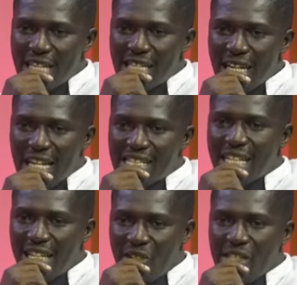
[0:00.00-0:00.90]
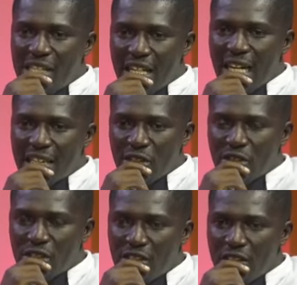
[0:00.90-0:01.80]
that acceleration can
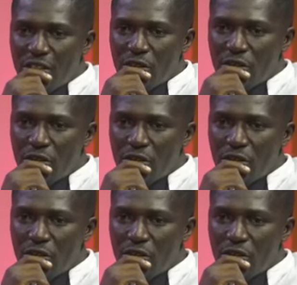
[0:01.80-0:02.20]
also kill you.